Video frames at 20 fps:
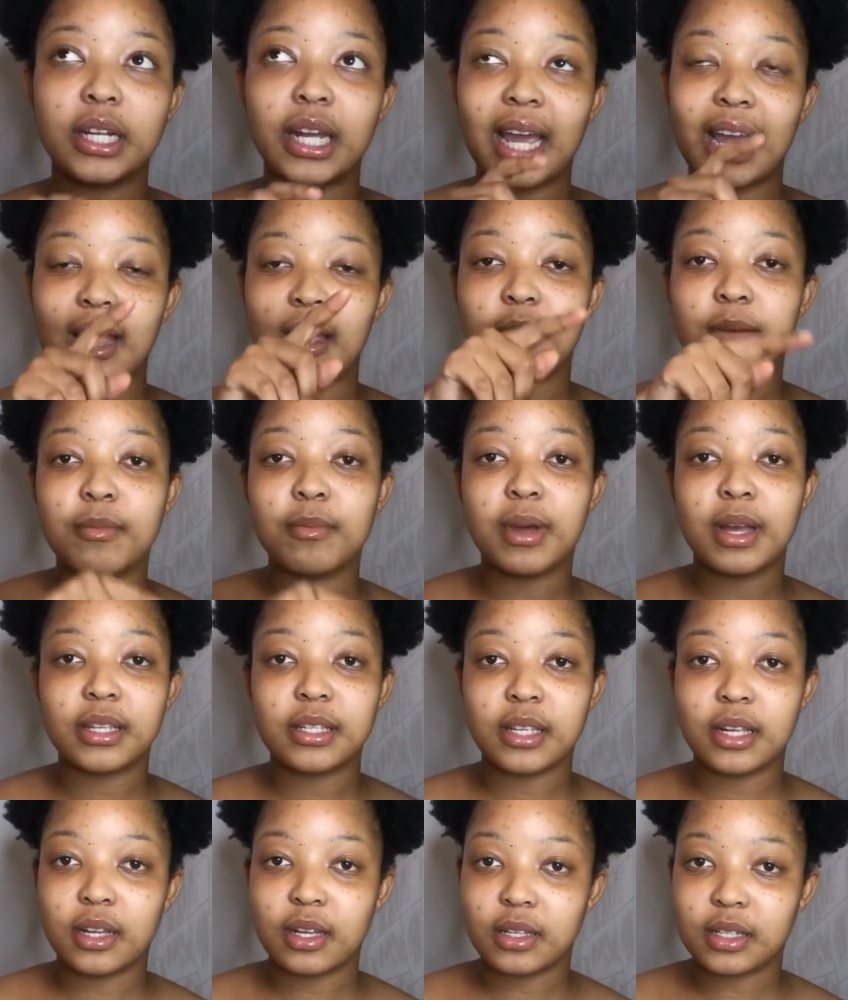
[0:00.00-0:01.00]
came as
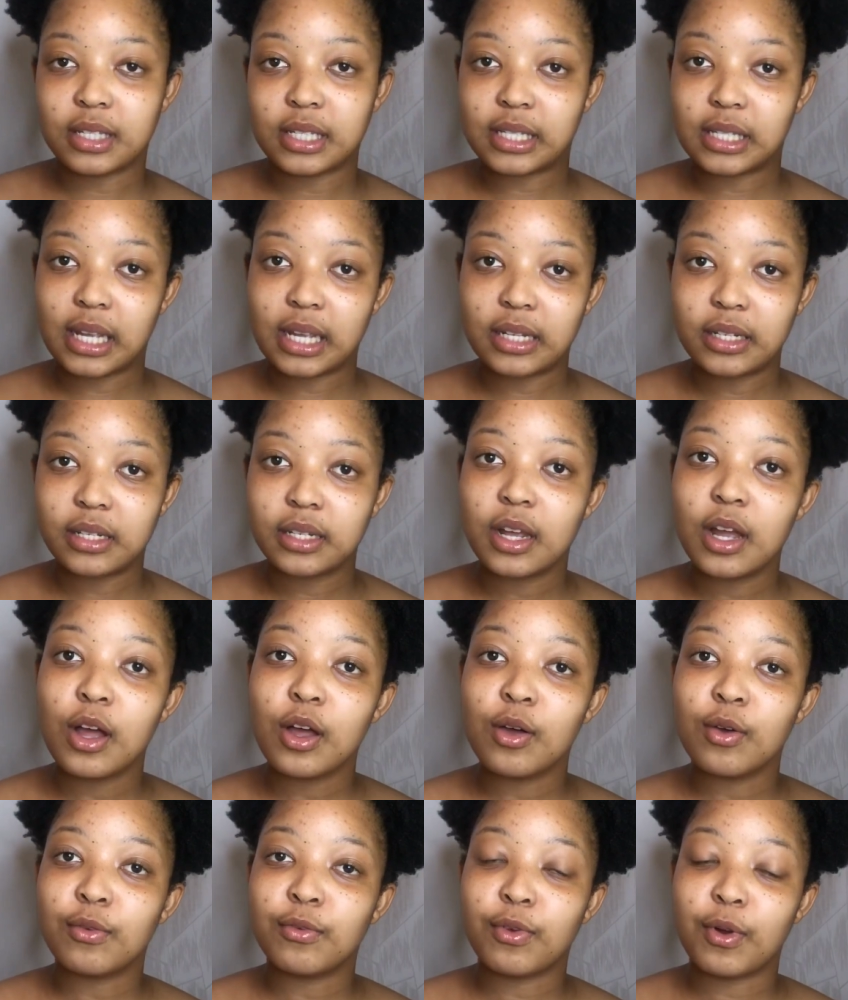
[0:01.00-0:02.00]
a set
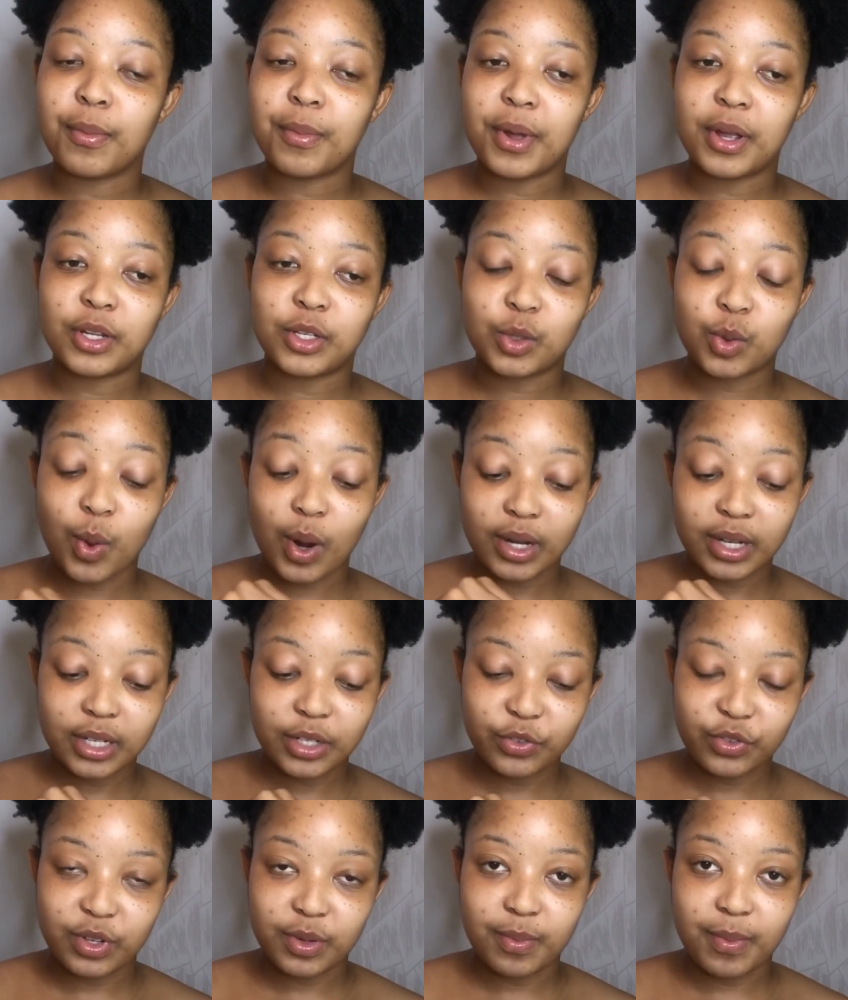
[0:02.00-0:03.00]
from a
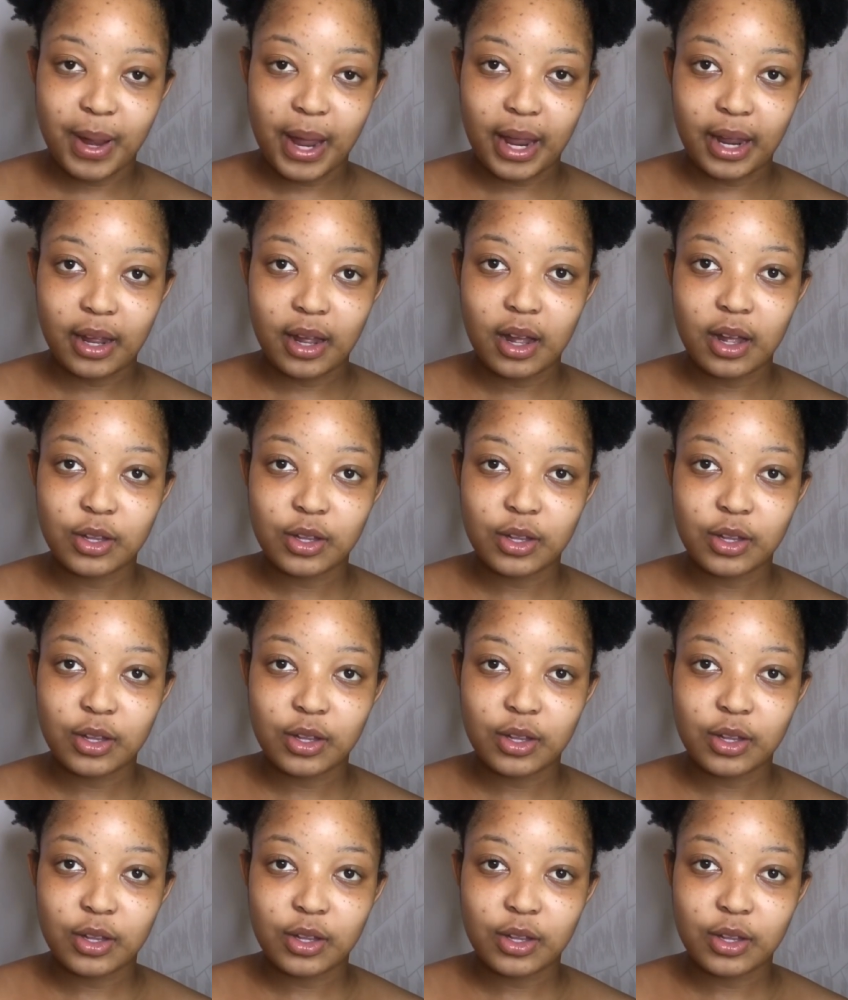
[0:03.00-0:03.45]
toiletry bag.